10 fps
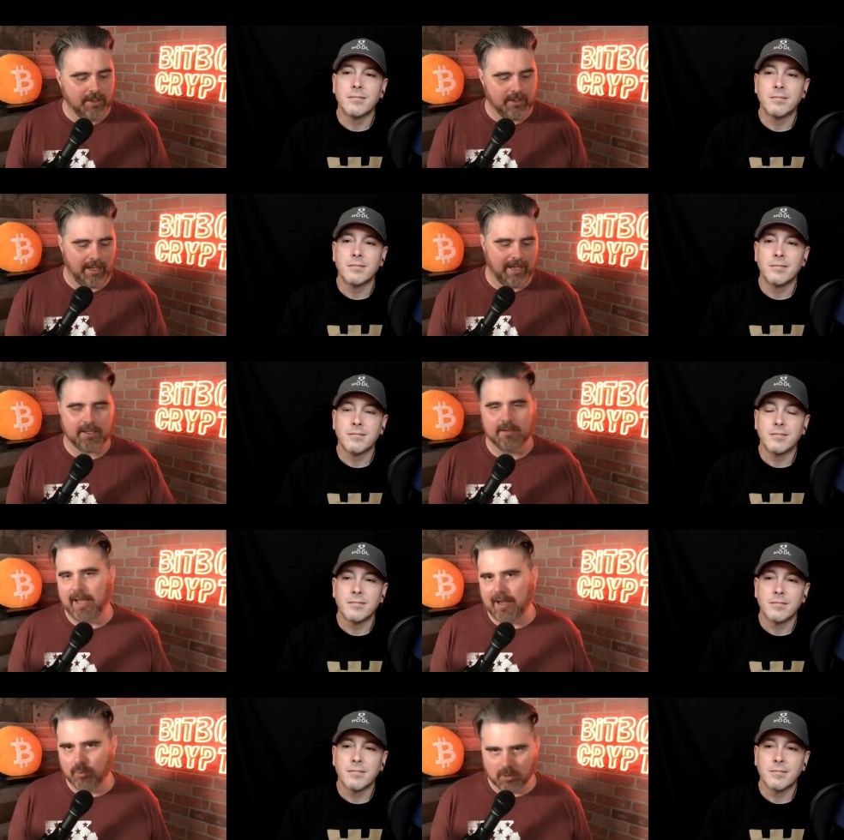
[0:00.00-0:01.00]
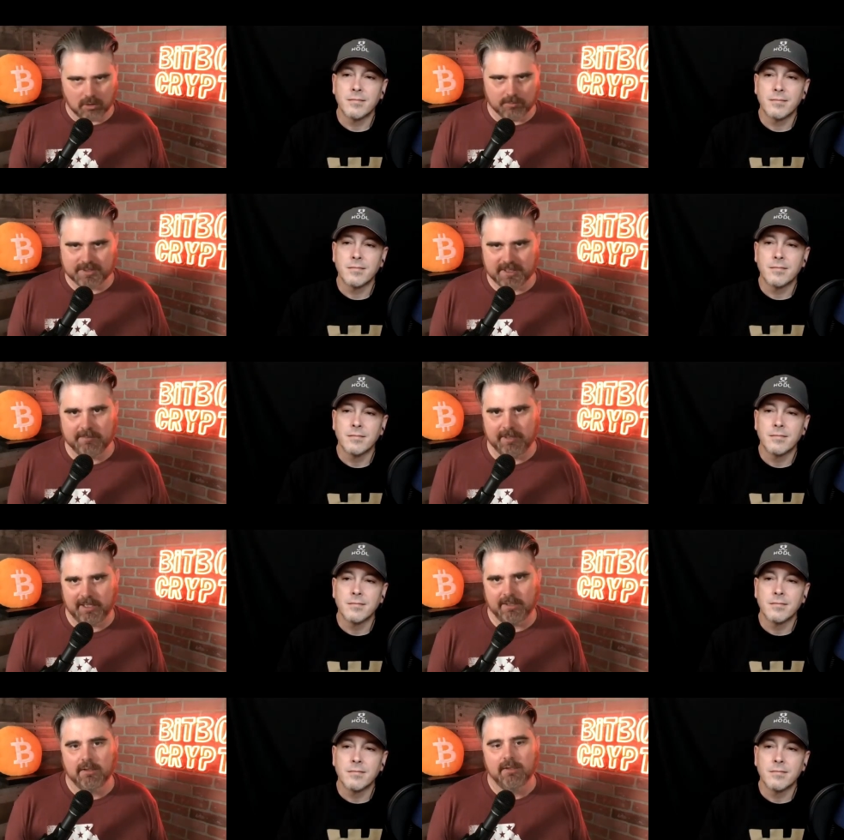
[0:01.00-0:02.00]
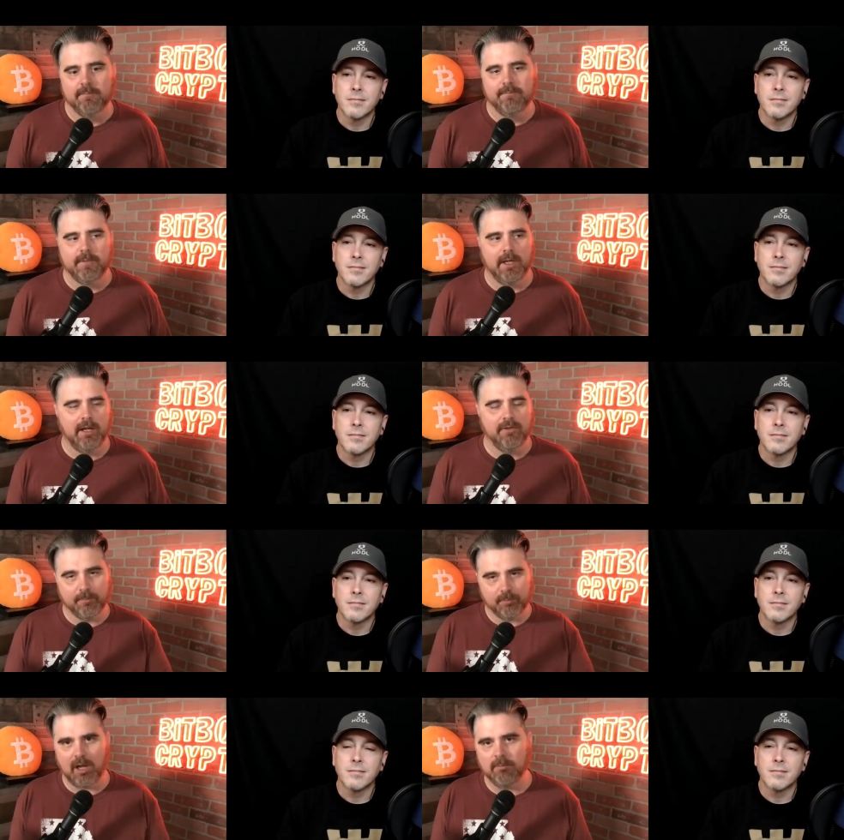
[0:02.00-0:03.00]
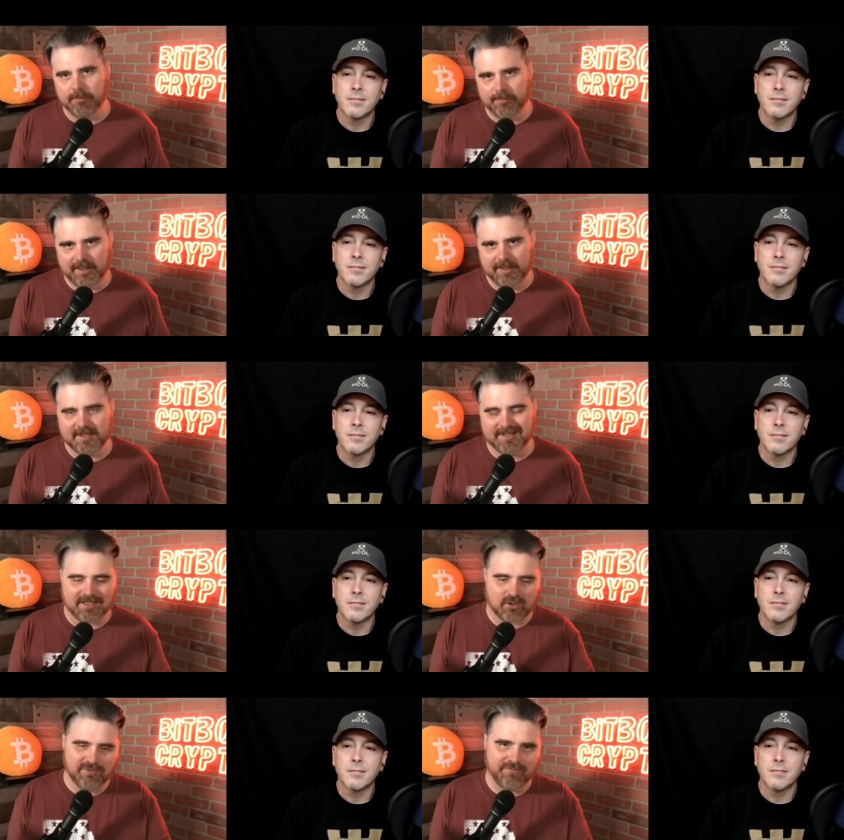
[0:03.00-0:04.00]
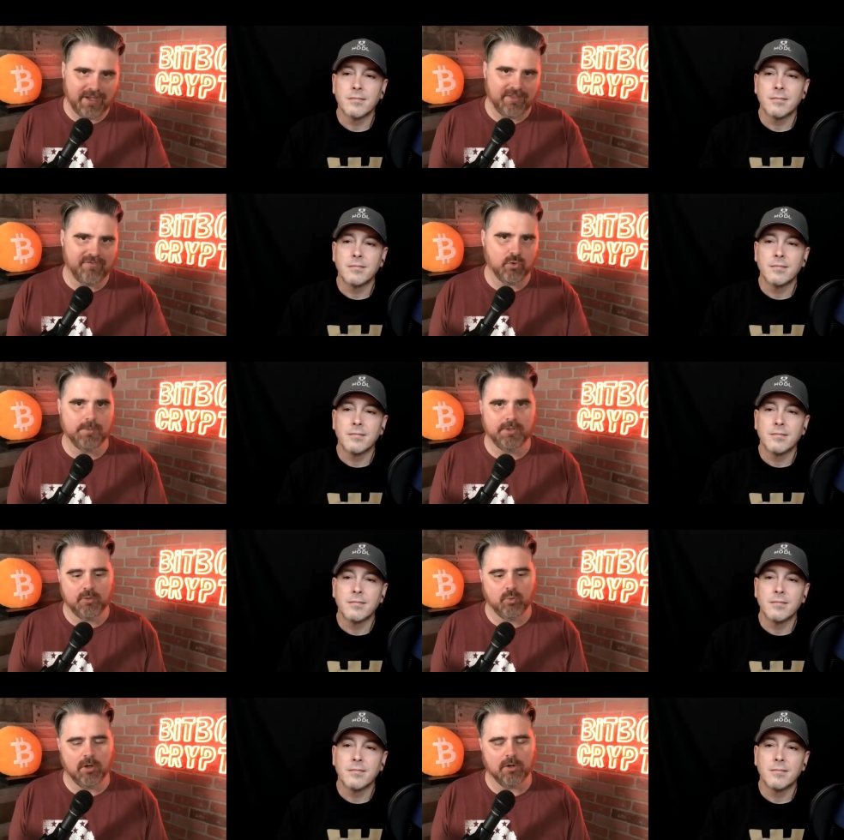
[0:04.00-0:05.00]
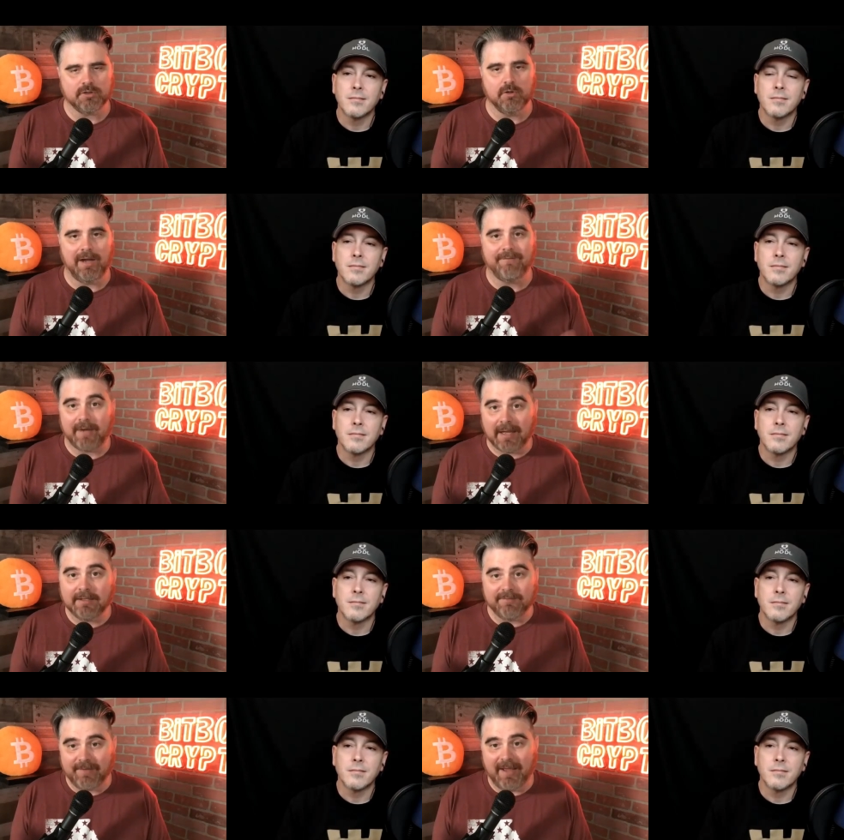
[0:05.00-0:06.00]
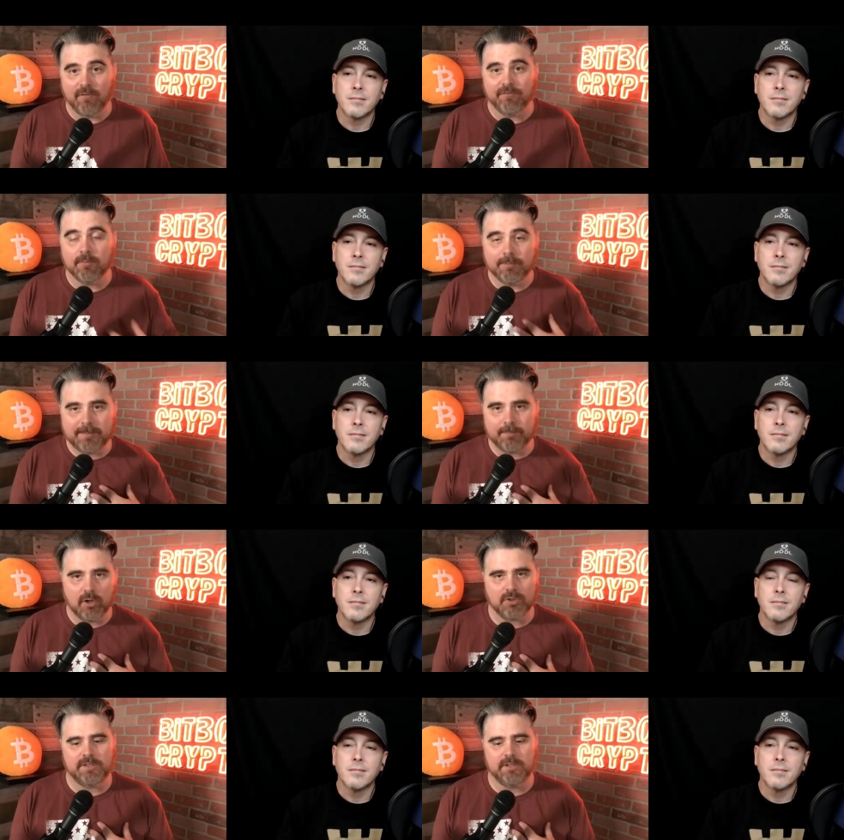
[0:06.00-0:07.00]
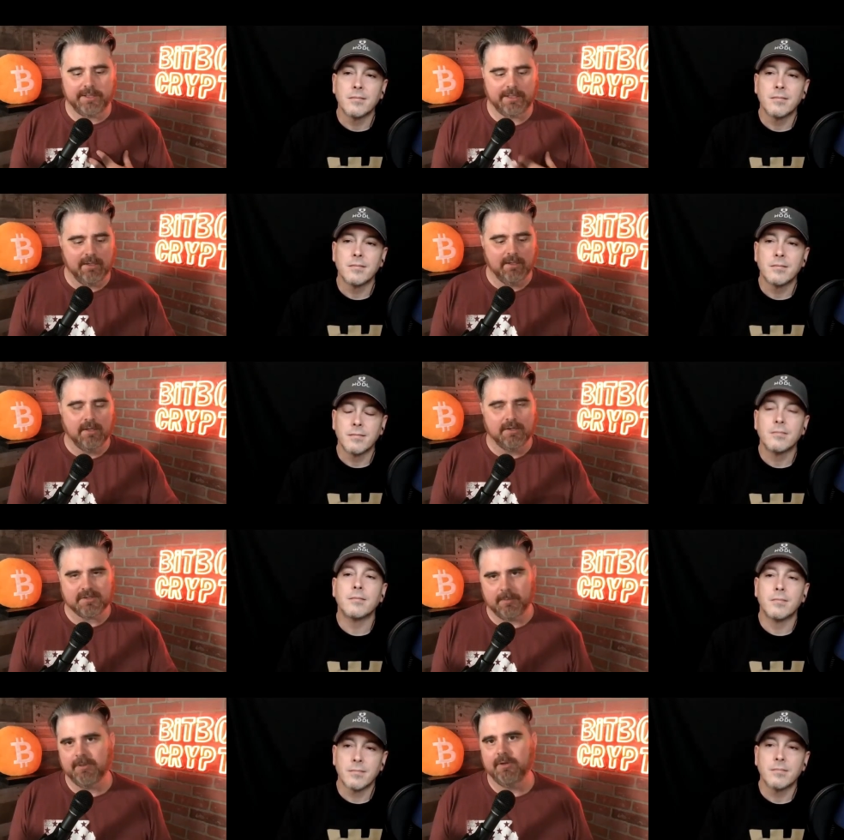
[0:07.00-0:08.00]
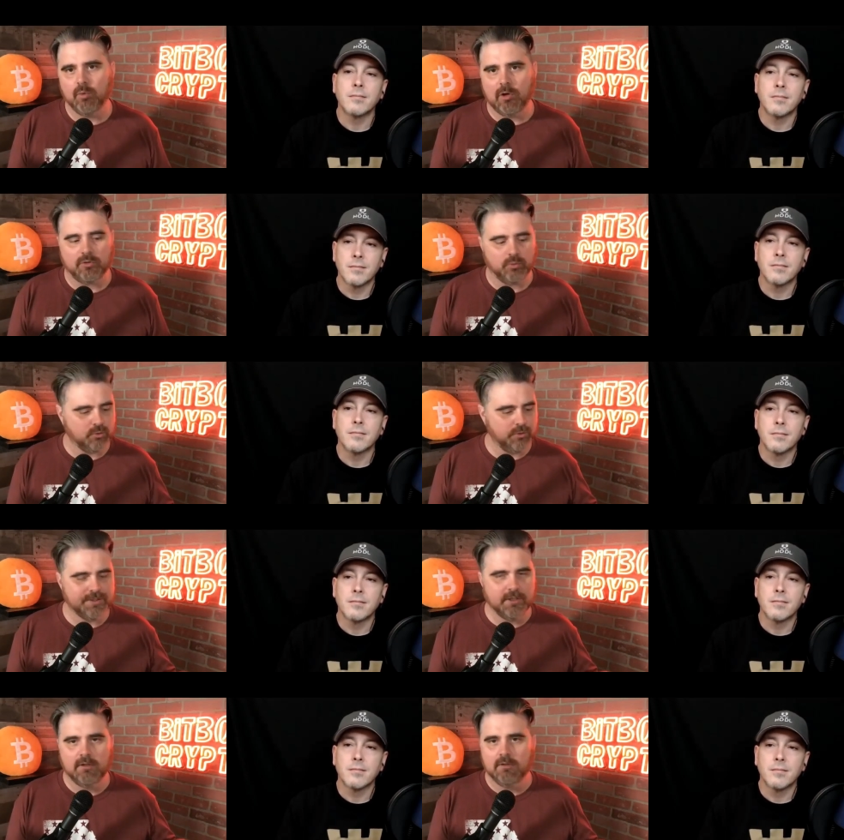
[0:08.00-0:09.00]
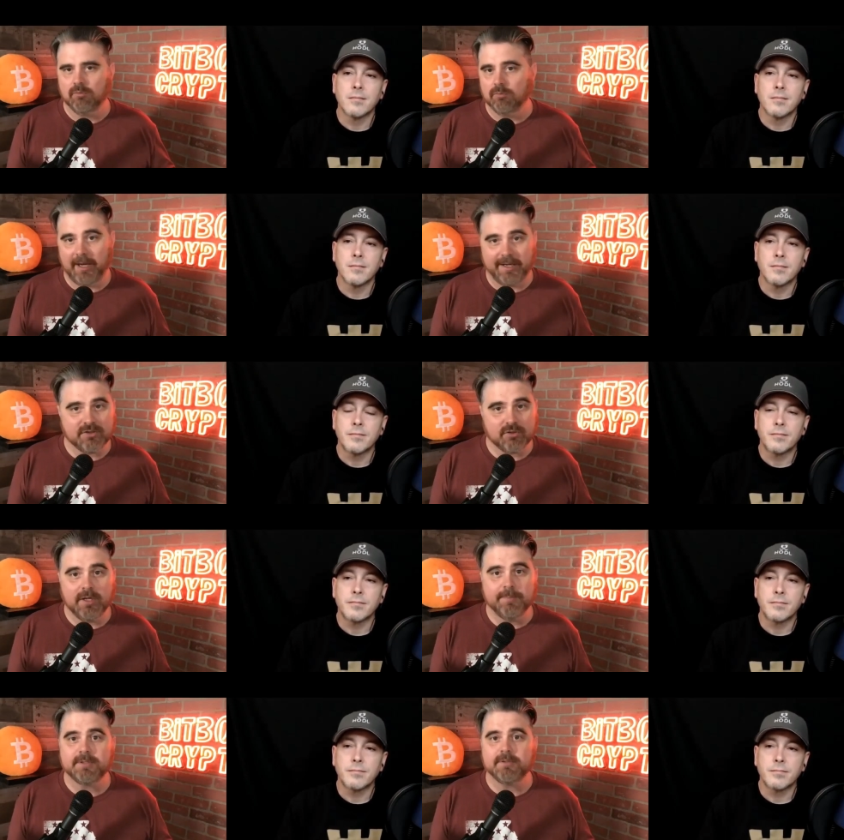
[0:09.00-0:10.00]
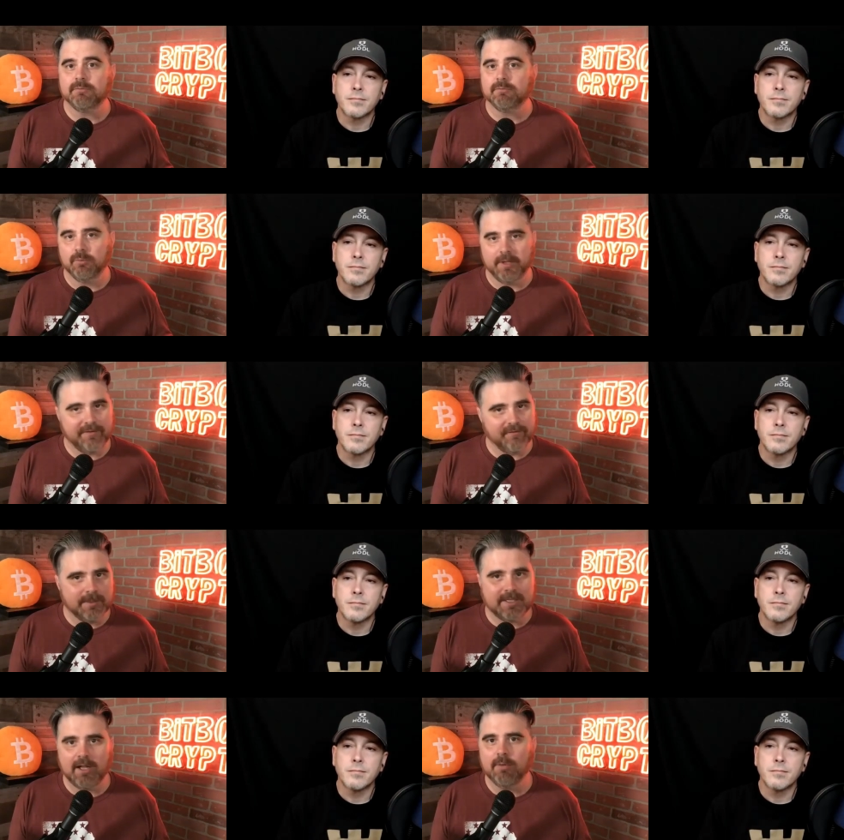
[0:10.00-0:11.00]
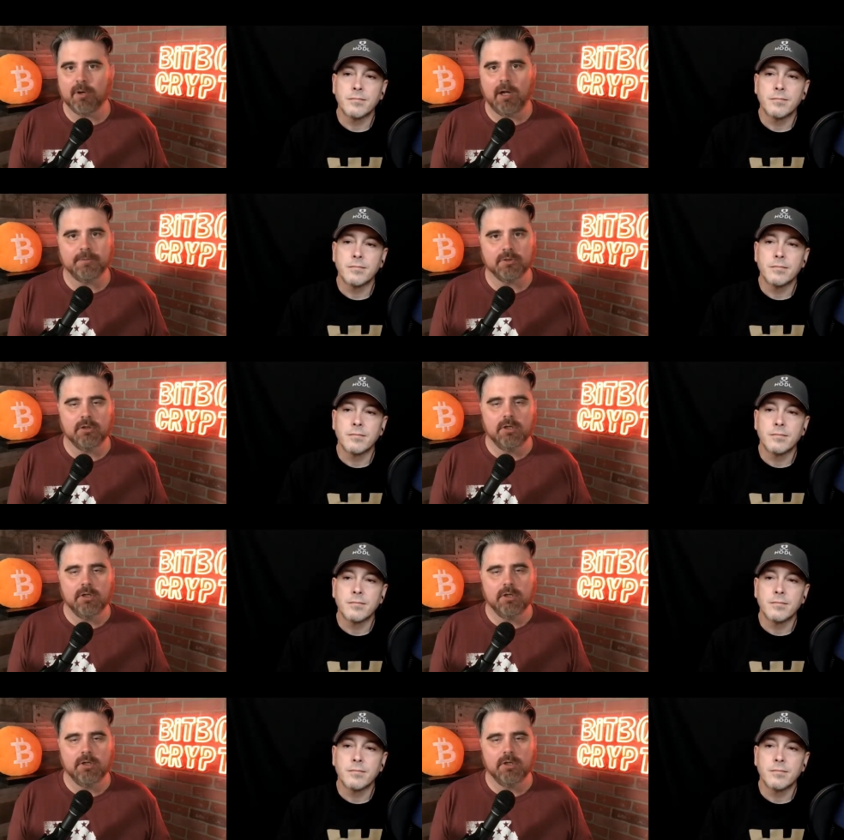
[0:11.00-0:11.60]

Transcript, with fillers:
Speaker 1: I can outwork almost anybody. The problem is I couldn't find the formula that worked. So I finally found, for me personally, something that worked, which was writing scripts, reading from a teleprompter,